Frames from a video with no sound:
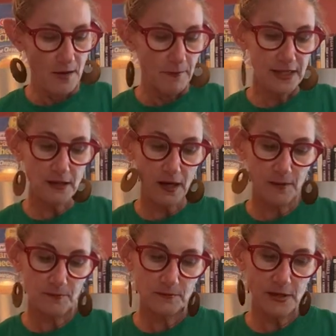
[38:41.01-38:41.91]
but
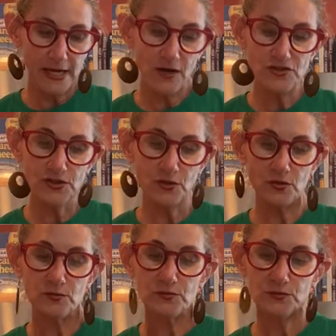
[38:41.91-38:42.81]
I
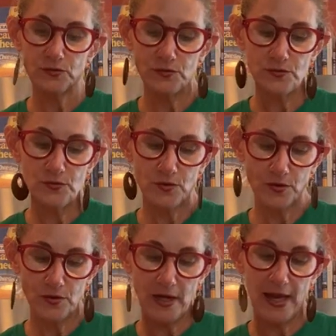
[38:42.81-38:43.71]
also
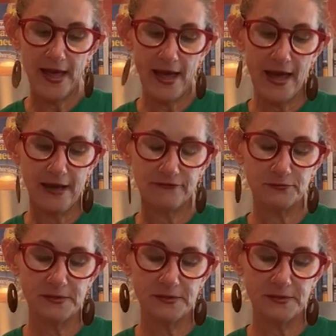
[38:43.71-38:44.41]
have